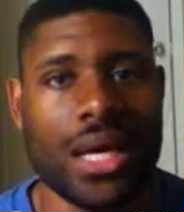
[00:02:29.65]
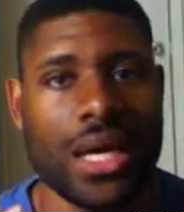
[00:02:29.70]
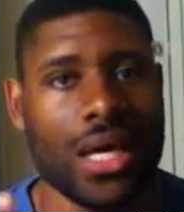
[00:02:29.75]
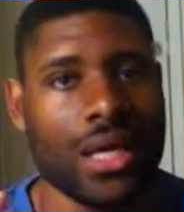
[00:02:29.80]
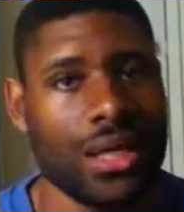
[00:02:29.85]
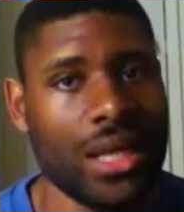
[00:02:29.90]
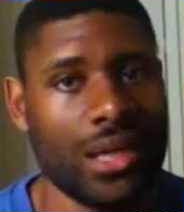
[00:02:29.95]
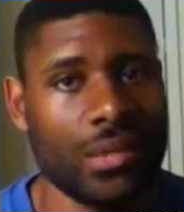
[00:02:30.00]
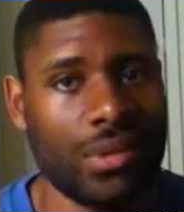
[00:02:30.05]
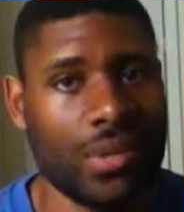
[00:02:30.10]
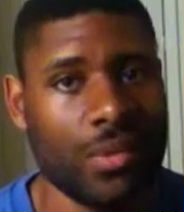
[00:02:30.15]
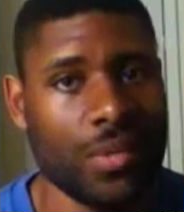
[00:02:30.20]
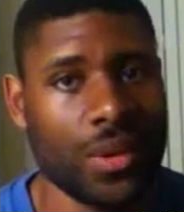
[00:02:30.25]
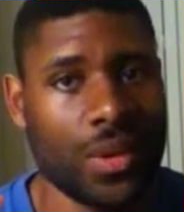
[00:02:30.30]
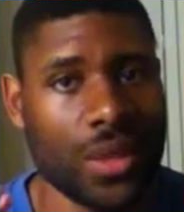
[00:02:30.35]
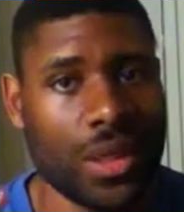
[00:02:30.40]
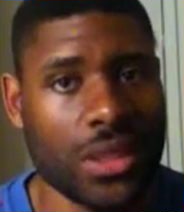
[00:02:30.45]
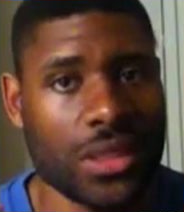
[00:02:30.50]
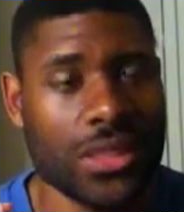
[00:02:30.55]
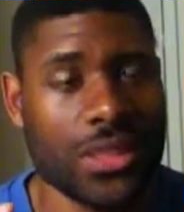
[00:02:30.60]
a lot of people
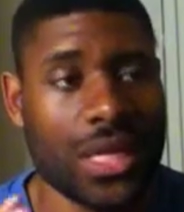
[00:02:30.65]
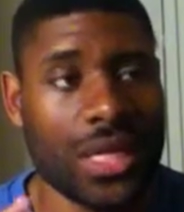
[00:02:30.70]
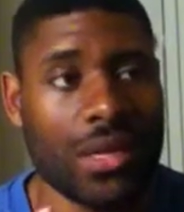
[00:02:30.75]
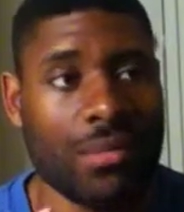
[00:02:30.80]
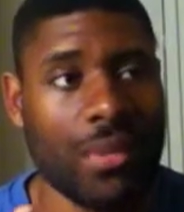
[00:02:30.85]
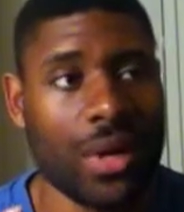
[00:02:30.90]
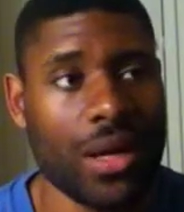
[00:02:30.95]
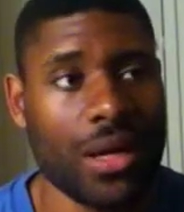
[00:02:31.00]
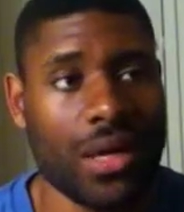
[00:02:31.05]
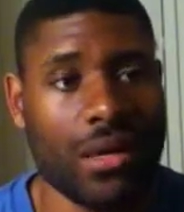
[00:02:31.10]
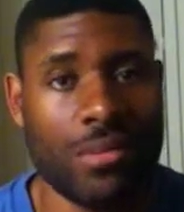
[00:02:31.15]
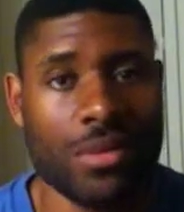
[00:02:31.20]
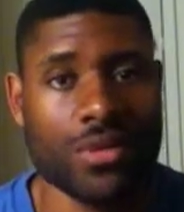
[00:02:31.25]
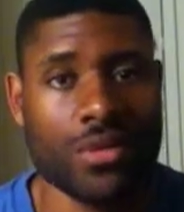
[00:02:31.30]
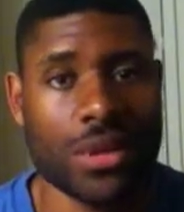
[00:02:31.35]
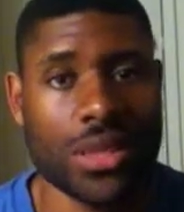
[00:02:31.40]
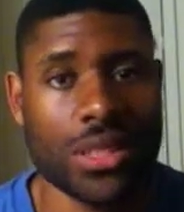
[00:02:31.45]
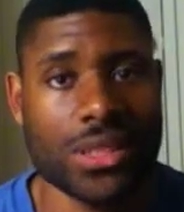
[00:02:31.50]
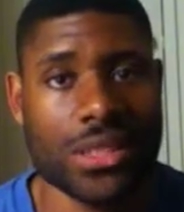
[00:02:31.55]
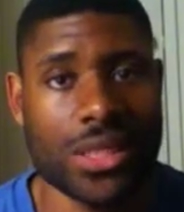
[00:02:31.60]
don't understand about him, is
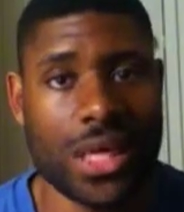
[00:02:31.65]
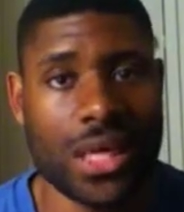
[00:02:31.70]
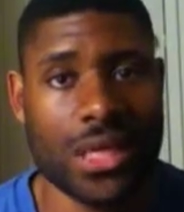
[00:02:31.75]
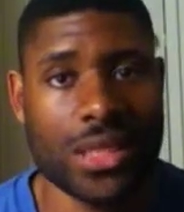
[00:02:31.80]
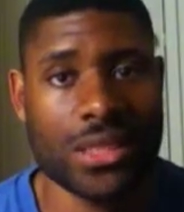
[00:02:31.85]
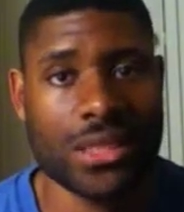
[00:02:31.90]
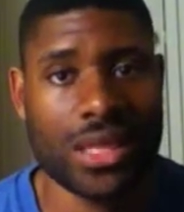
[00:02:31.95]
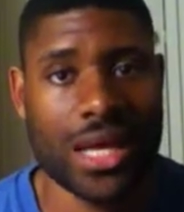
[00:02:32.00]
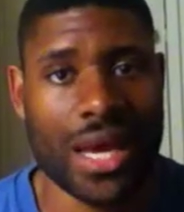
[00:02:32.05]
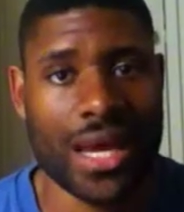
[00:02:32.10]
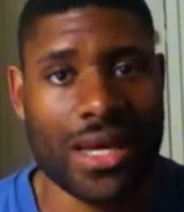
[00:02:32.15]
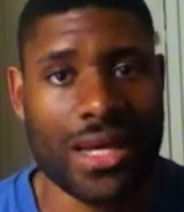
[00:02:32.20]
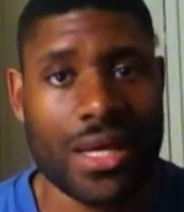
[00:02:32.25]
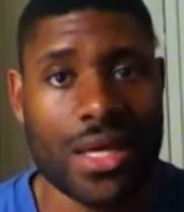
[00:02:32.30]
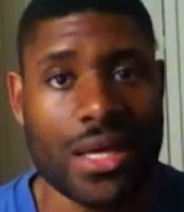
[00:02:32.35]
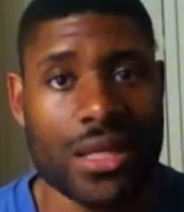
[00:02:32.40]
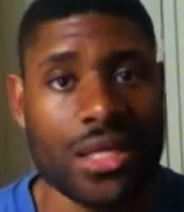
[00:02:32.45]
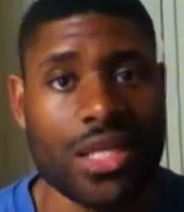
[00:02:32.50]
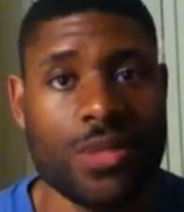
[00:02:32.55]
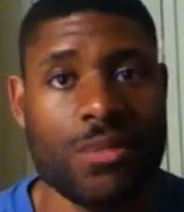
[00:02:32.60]
what he's saying is that
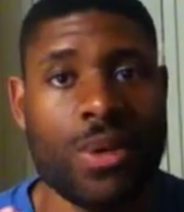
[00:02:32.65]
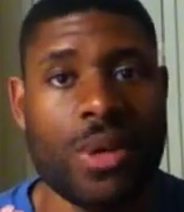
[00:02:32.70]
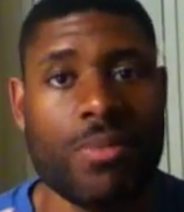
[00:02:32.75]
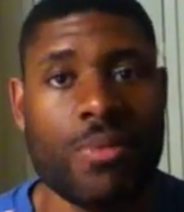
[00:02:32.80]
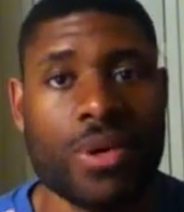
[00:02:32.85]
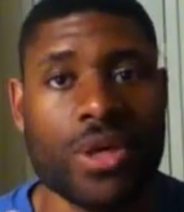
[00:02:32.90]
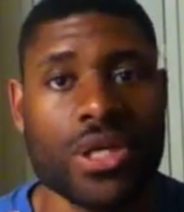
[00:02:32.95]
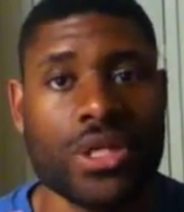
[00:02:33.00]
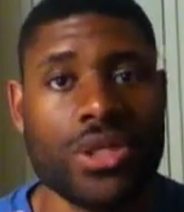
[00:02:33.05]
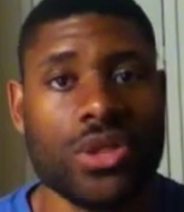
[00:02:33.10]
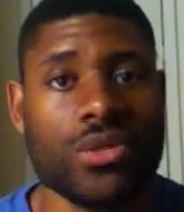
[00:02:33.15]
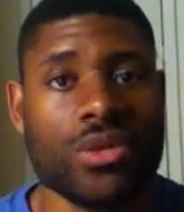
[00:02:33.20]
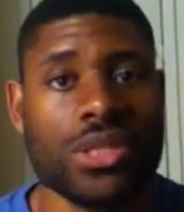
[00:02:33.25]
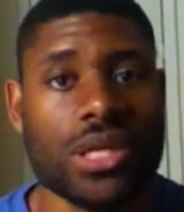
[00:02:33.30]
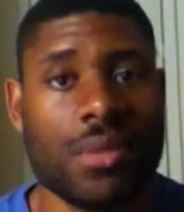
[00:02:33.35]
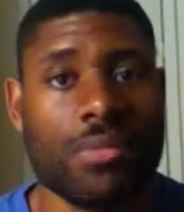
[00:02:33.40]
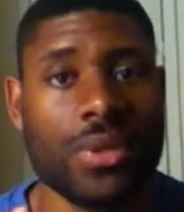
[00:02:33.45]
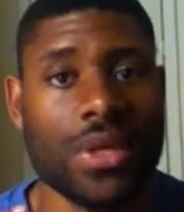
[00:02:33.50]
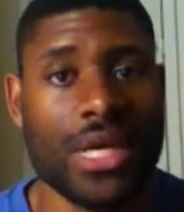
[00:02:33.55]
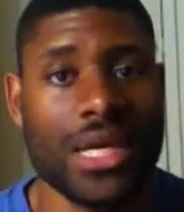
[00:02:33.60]
these people can do
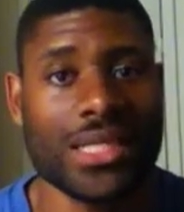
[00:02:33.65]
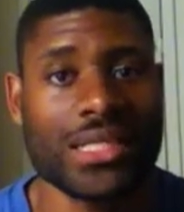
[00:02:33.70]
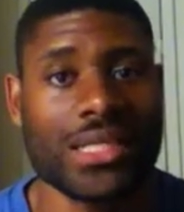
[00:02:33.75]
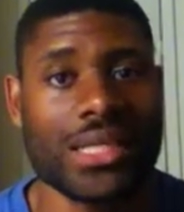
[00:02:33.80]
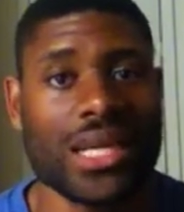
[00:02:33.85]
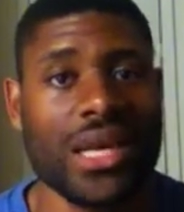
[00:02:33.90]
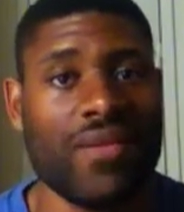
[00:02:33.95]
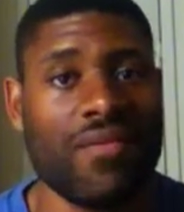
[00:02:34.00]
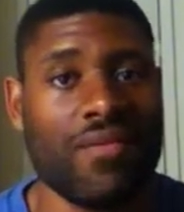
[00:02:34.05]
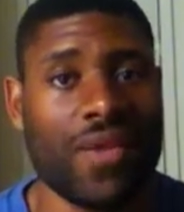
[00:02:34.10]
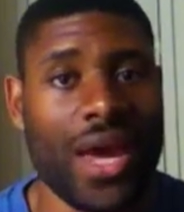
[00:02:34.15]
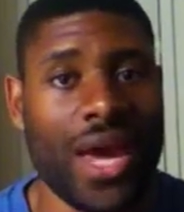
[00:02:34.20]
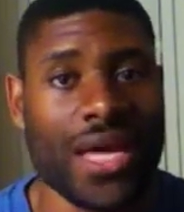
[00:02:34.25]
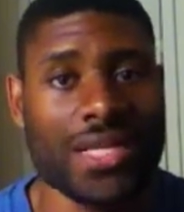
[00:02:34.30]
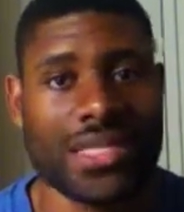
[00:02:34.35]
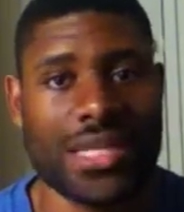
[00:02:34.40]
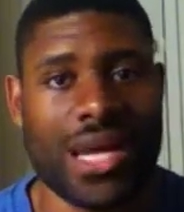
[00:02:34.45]
something instantly and fast,